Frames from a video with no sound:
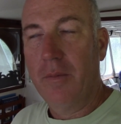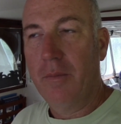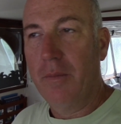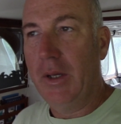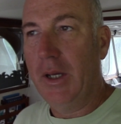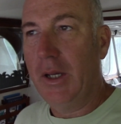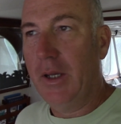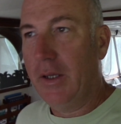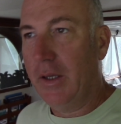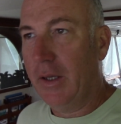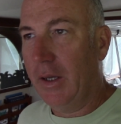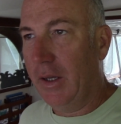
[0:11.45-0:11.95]

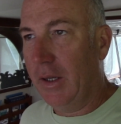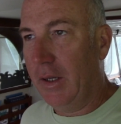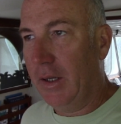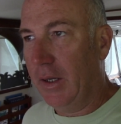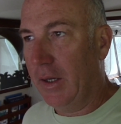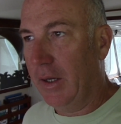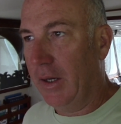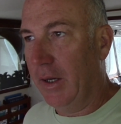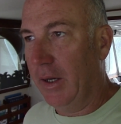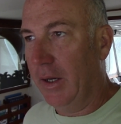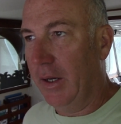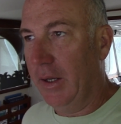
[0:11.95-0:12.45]
make
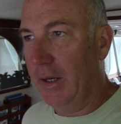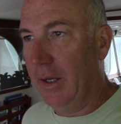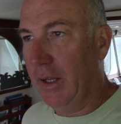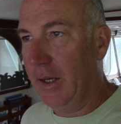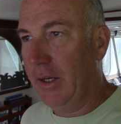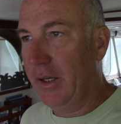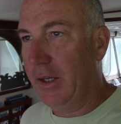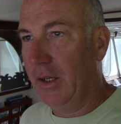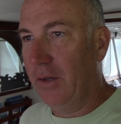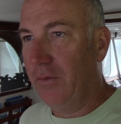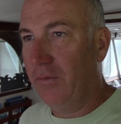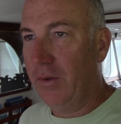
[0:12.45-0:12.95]
an
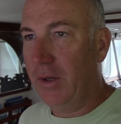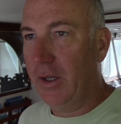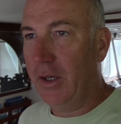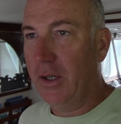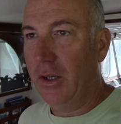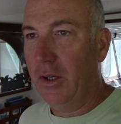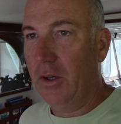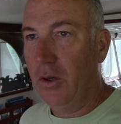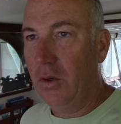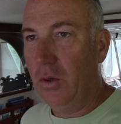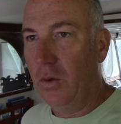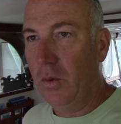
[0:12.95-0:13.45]
ending
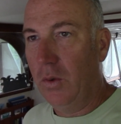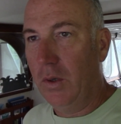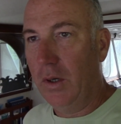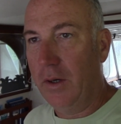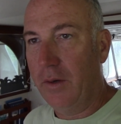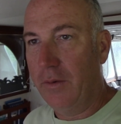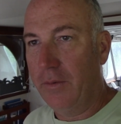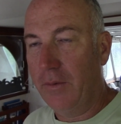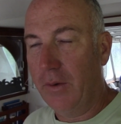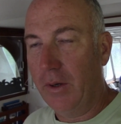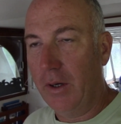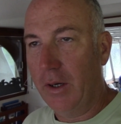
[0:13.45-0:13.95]
video
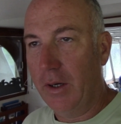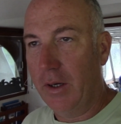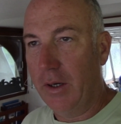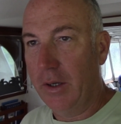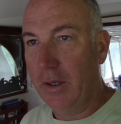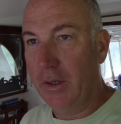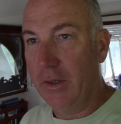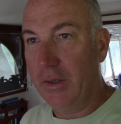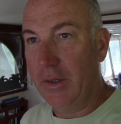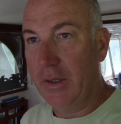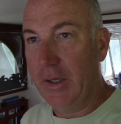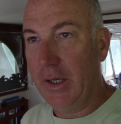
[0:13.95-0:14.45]

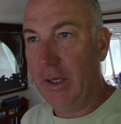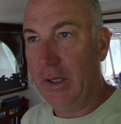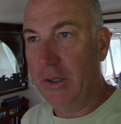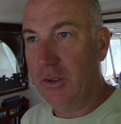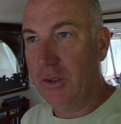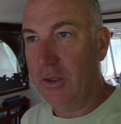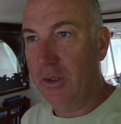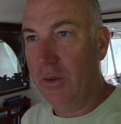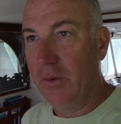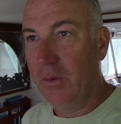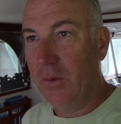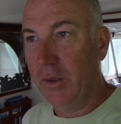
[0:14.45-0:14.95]
of day
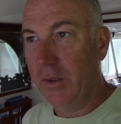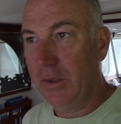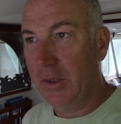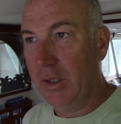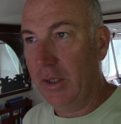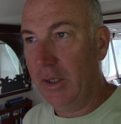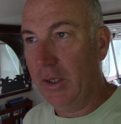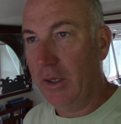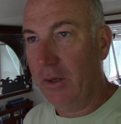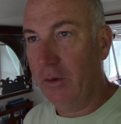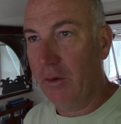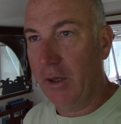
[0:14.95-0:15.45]
2 on
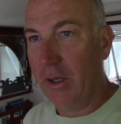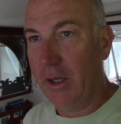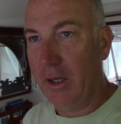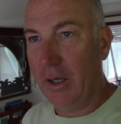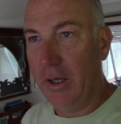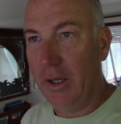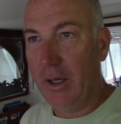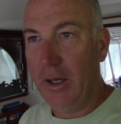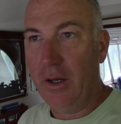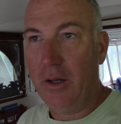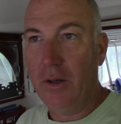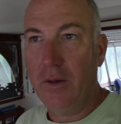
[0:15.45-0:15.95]
the Erie
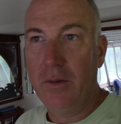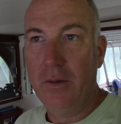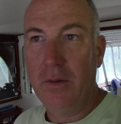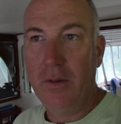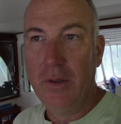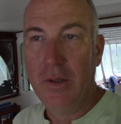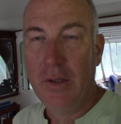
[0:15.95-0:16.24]
Canal.